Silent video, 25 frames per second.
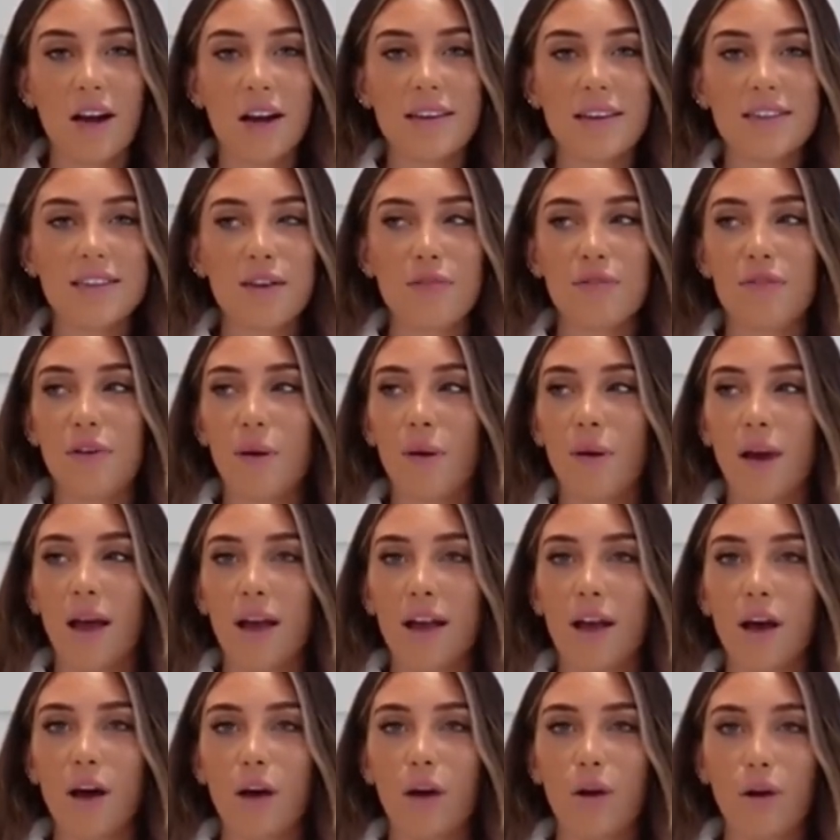I did feel
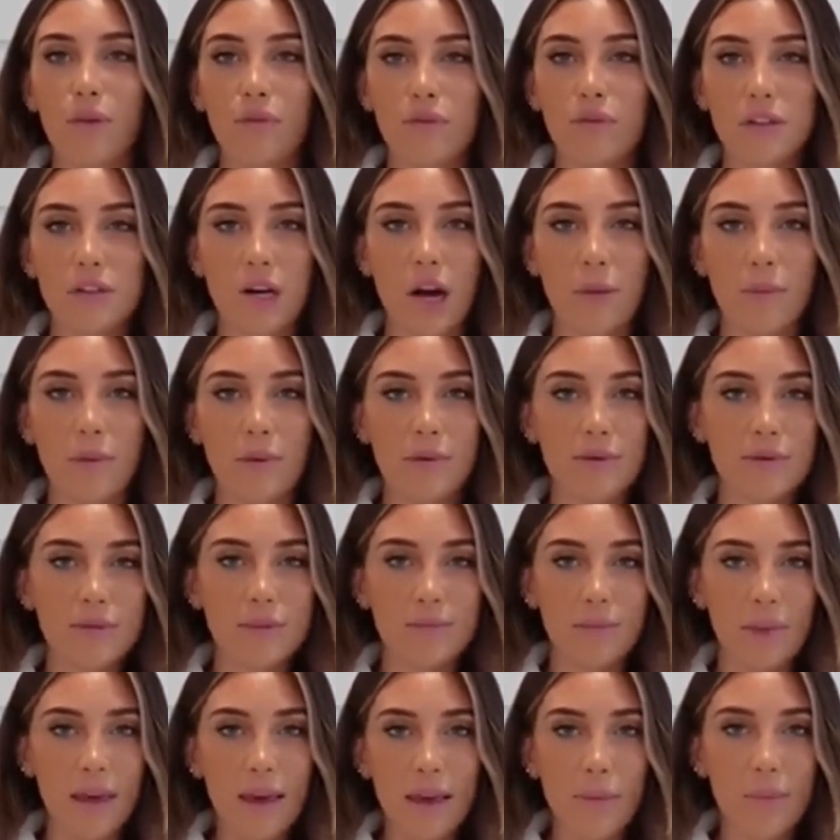like a lot of the time it was
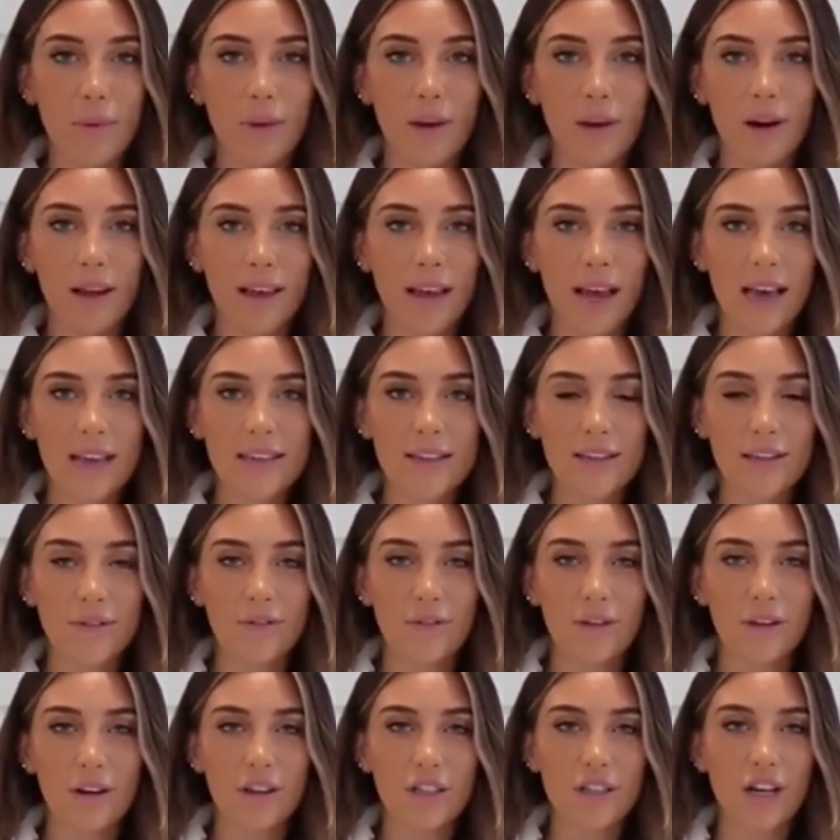me pulling Casey
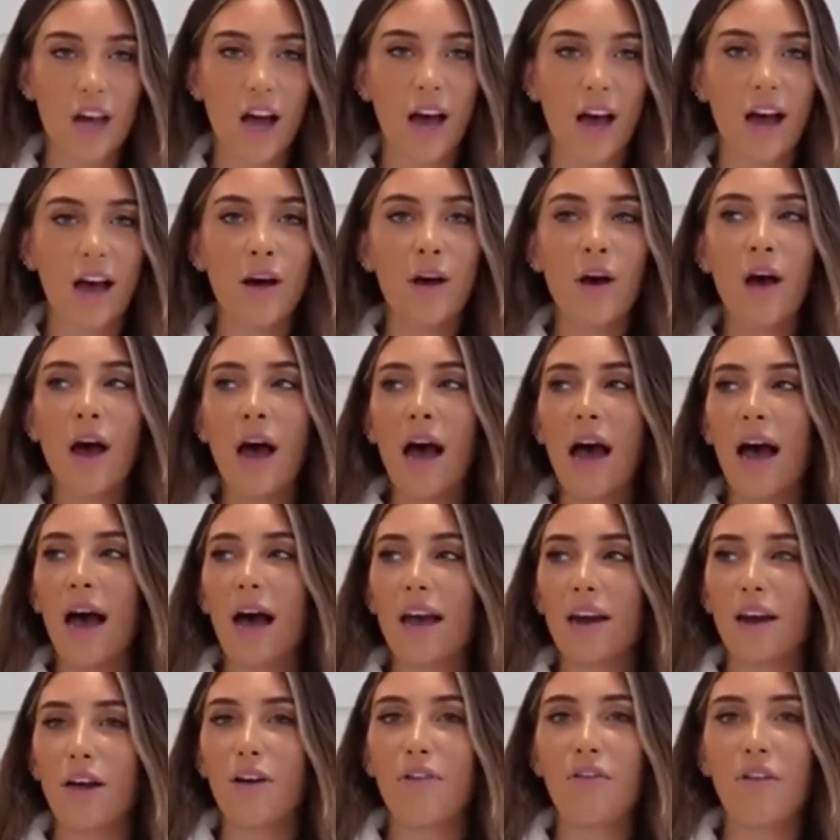for a chat,
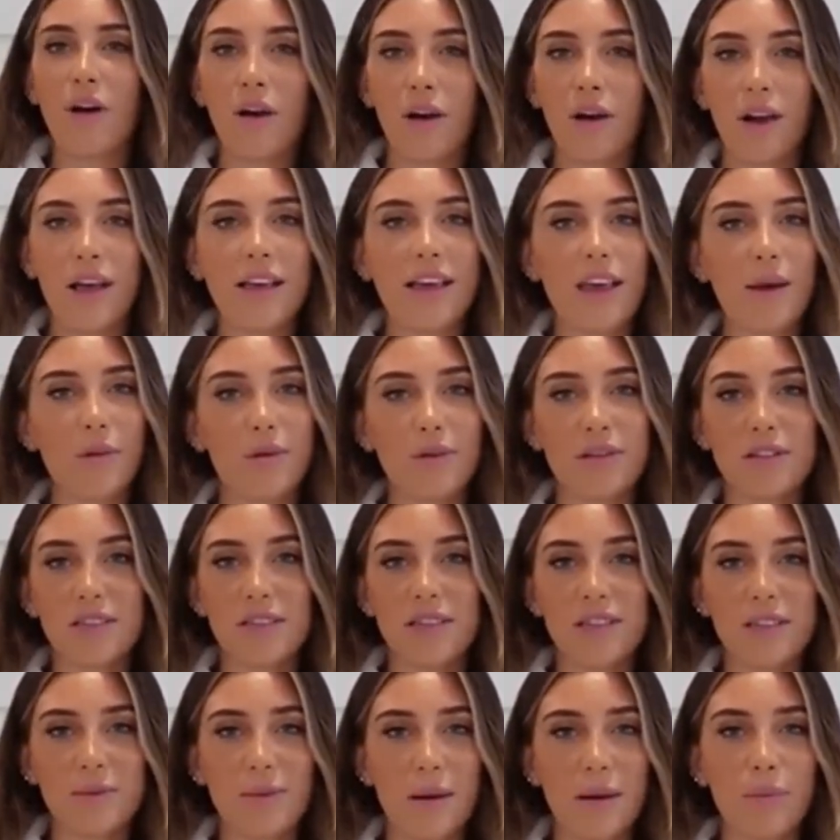and I felt like he wanted
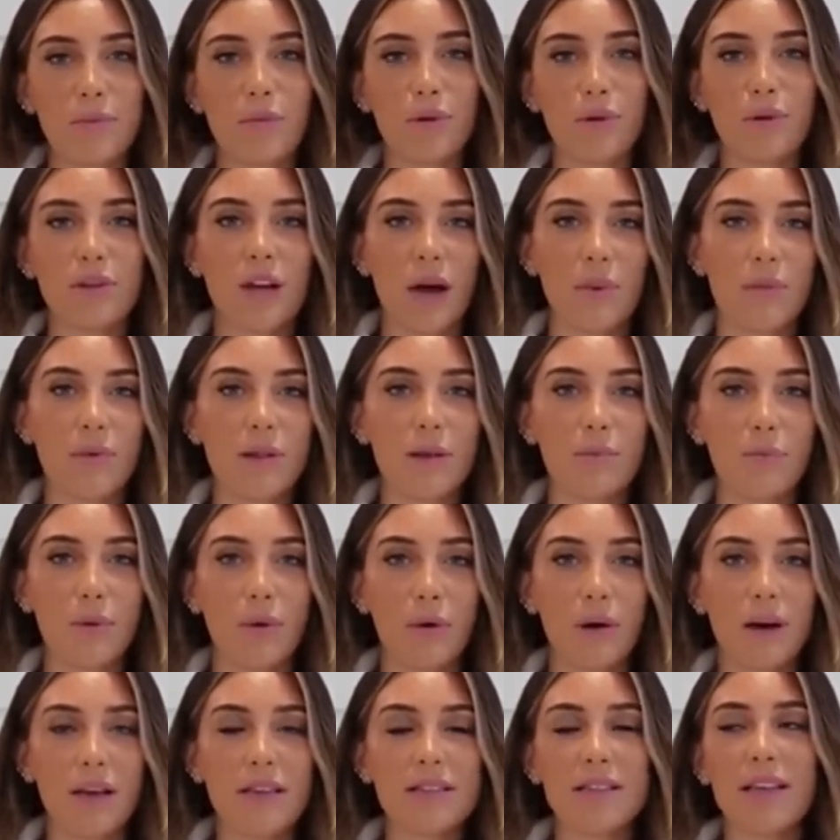to spend more time with the
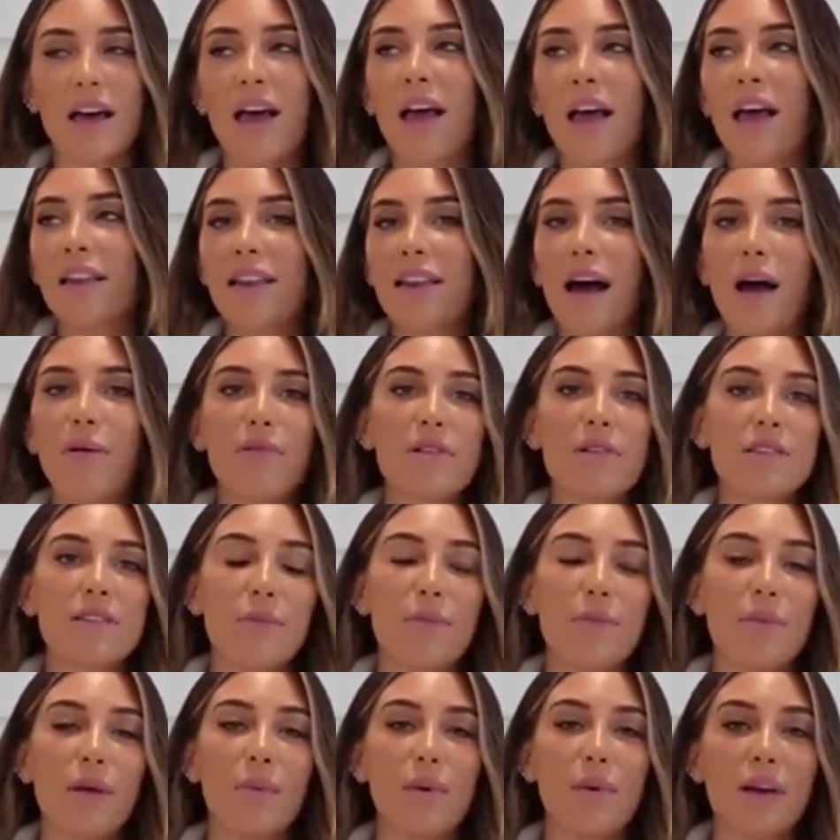boys. That was
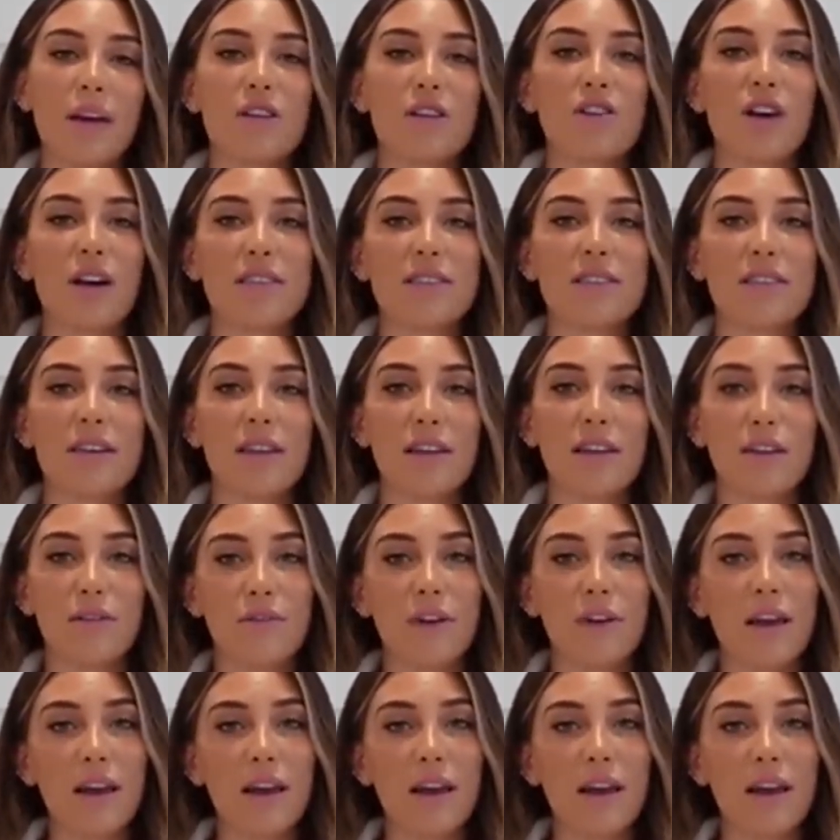something we addressed in the